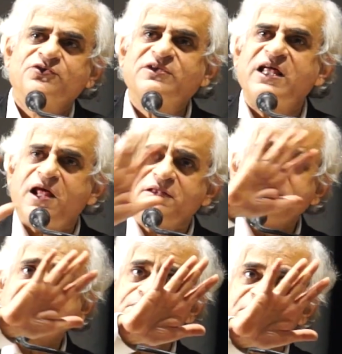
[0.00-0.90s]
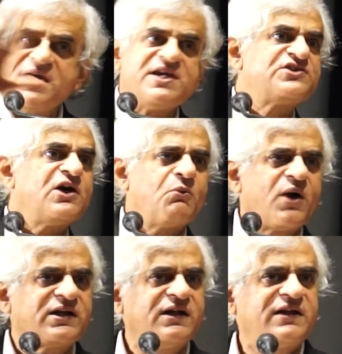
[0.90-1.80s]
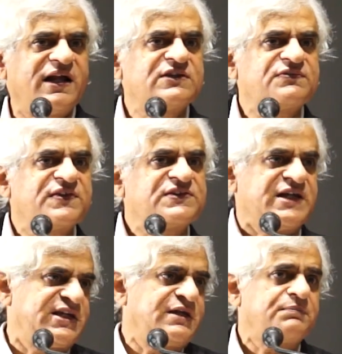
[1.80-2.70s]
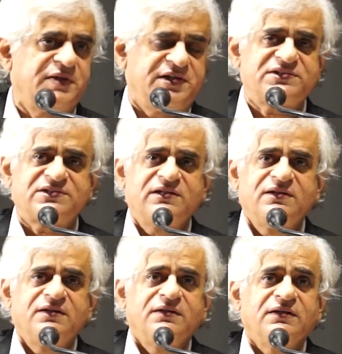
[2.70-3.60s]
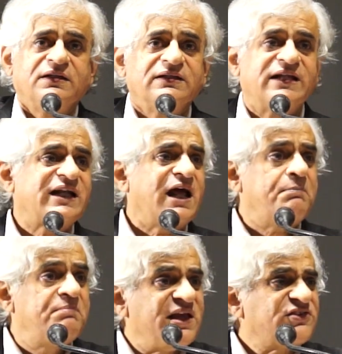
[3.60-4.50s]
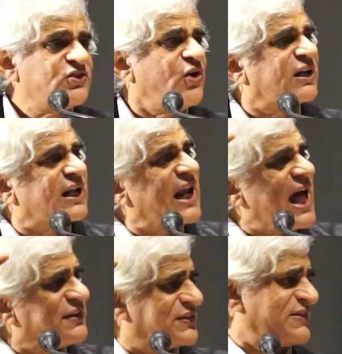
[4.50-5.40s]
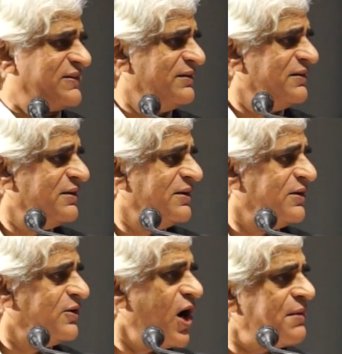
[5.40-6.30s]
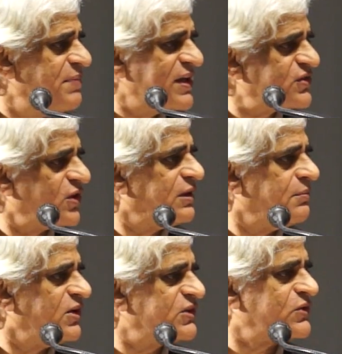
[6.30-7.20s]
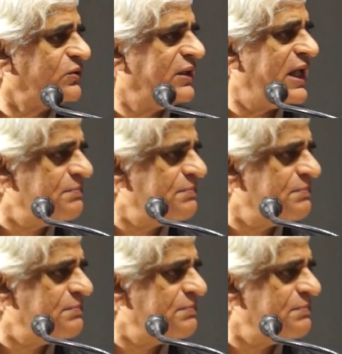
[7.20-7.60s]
So there are these major water transfers taking place that are based on class, not based on the monsoon.